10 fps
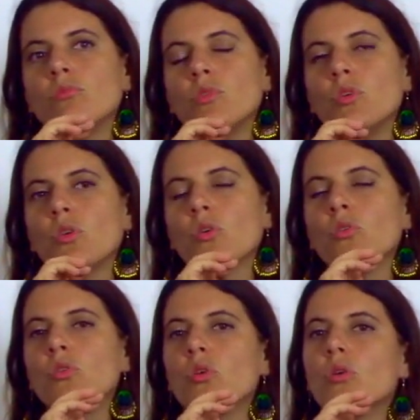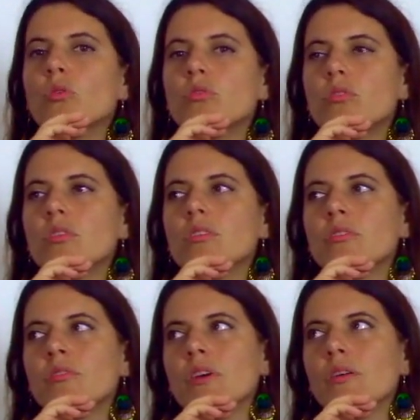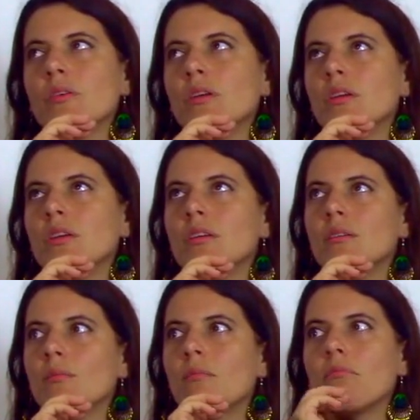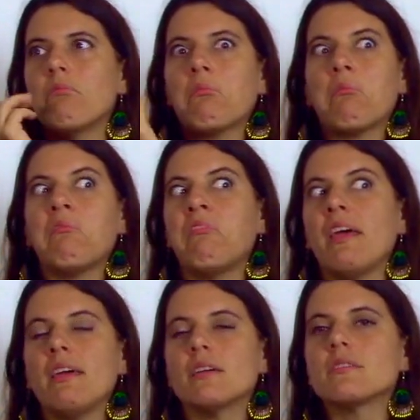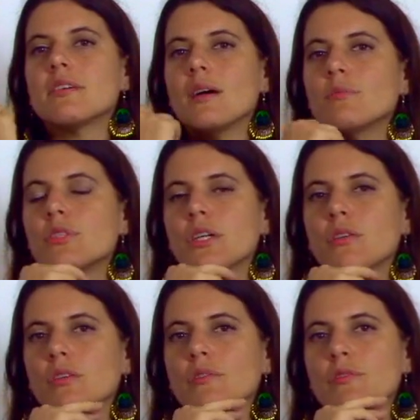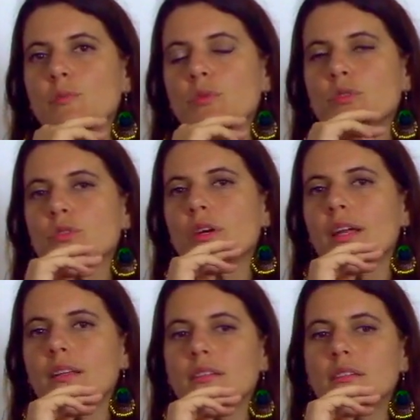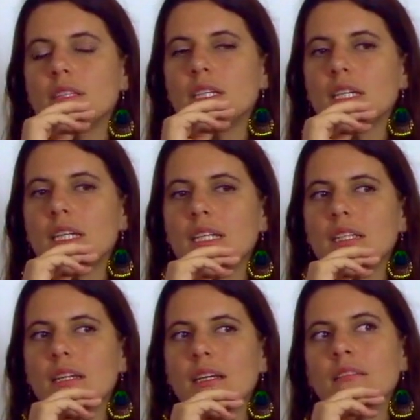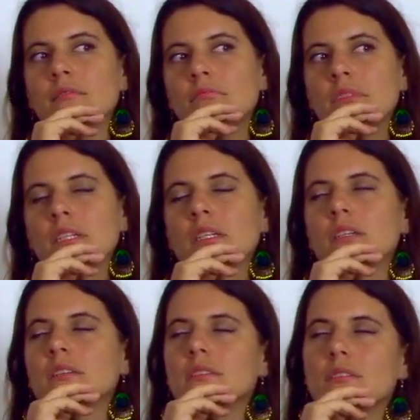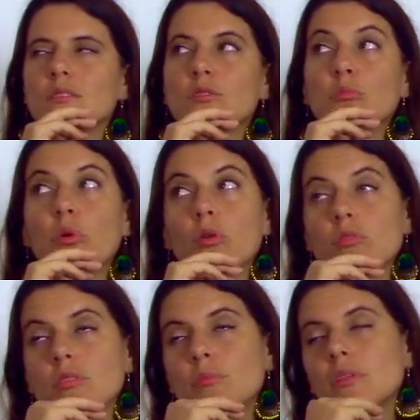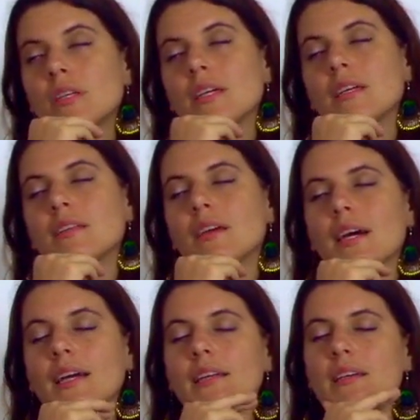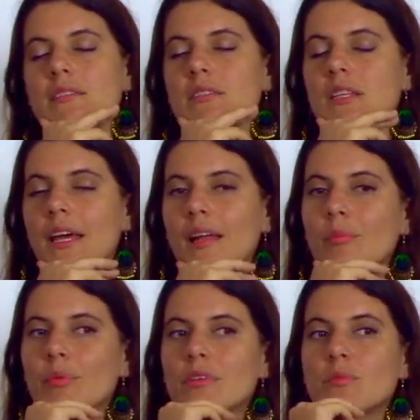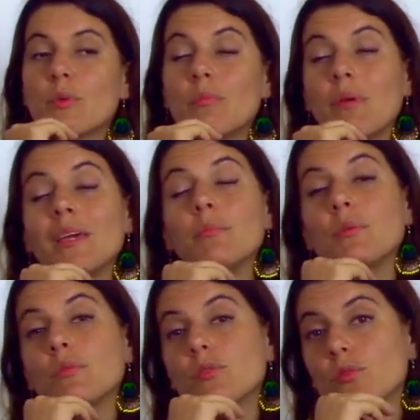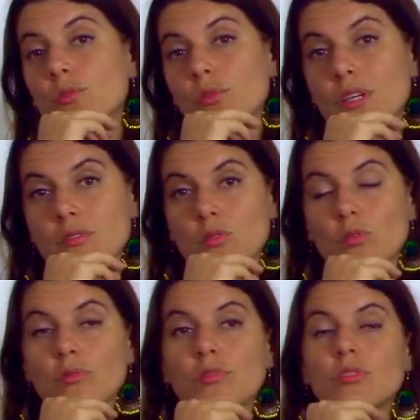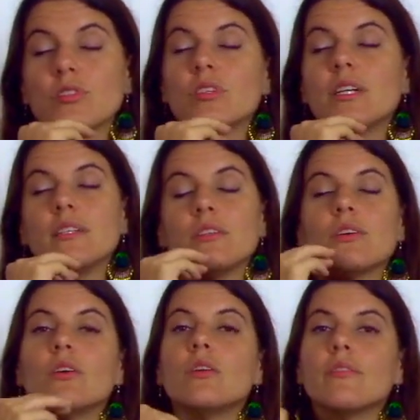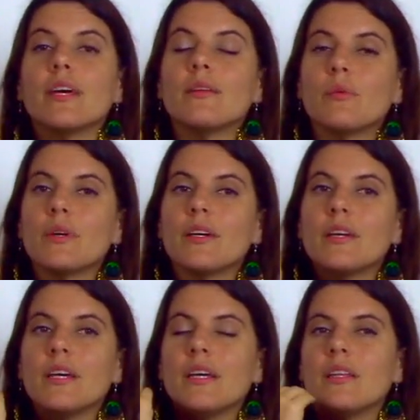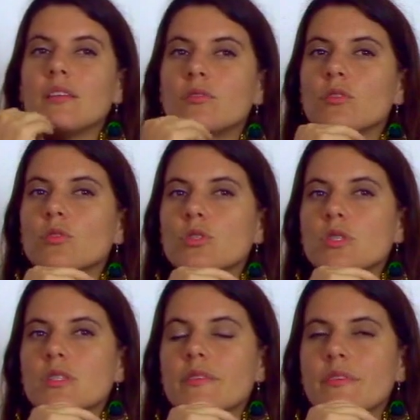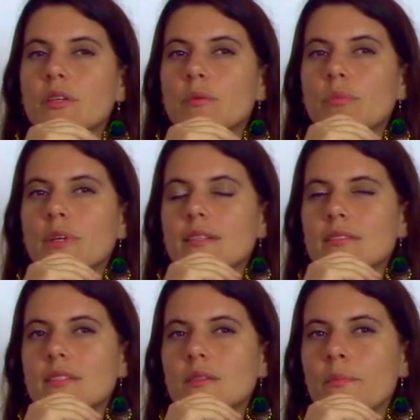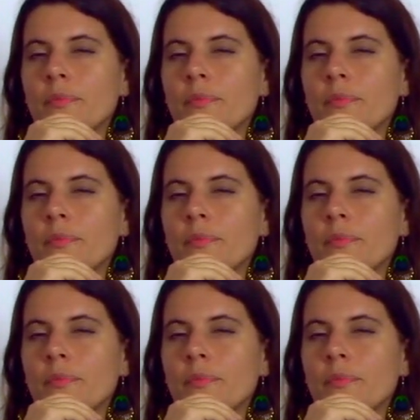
knows this very vague subject of spirituality, and then supposedly can guide us and help us, but maybe will screw us over, and all of that, where these notions are very present.